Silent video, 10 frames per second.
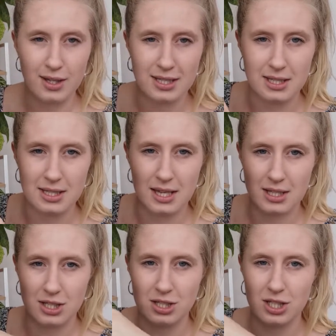It's
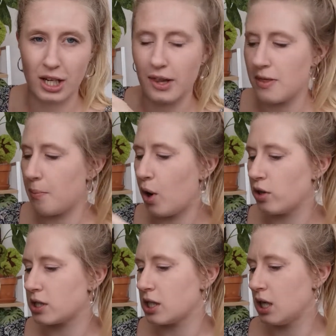still in the
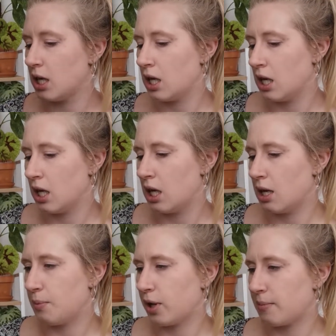
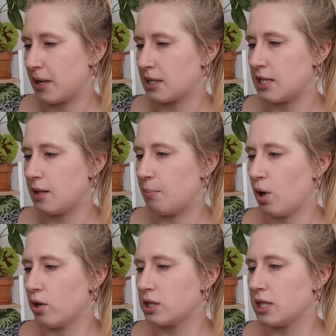potting mix in the
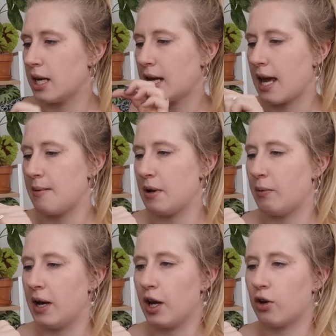pot that it came in
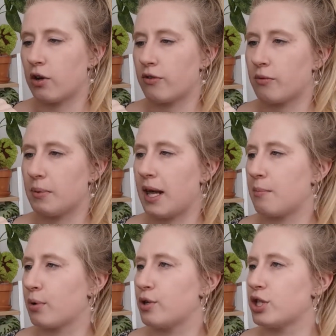when I got it from Plant
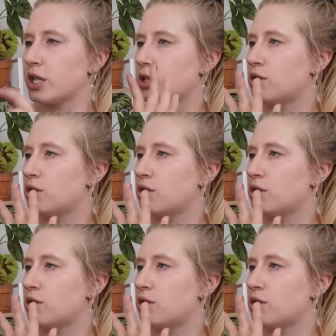Project.